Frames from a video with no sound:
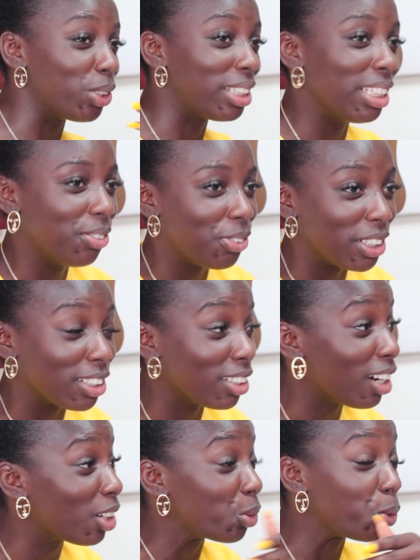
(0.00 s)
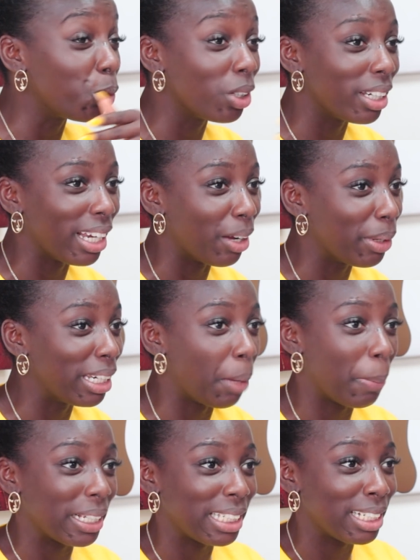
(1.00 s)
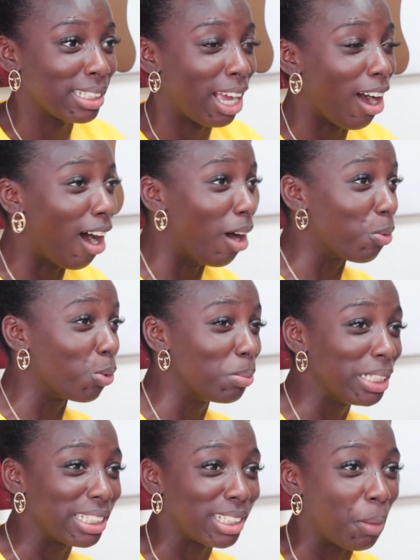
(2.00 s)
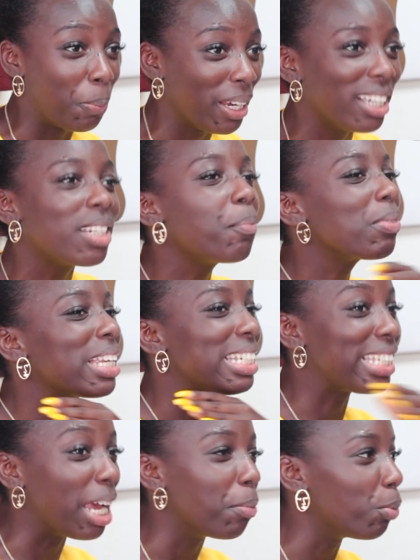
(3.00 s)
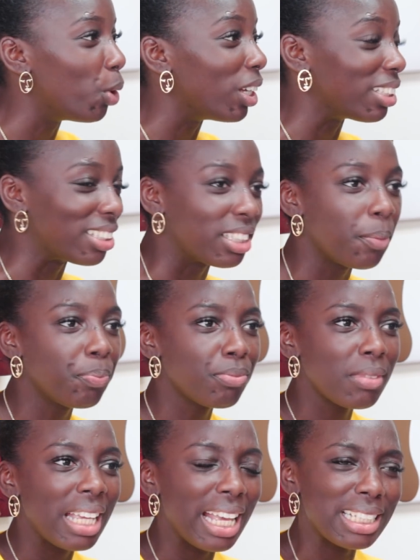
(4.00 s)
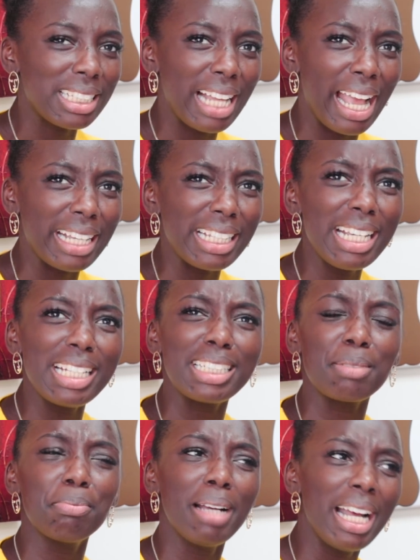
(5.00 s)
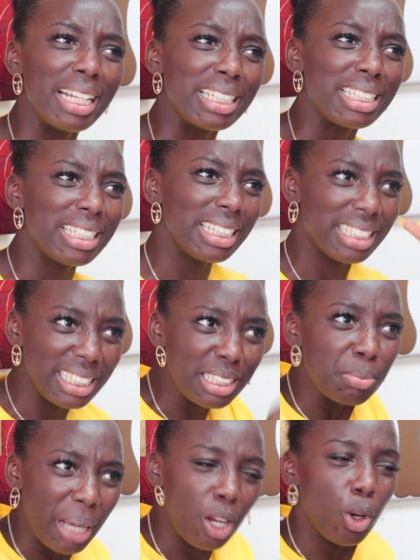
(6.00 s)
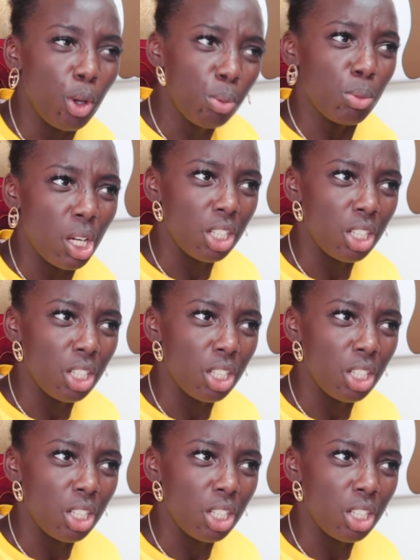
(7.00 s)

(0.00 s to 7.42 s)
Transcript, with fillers: your teeth in the dark, and all of that. When Nepa takes like, oh, Wunmi disappeared them ones. It's like it's mad. This is my home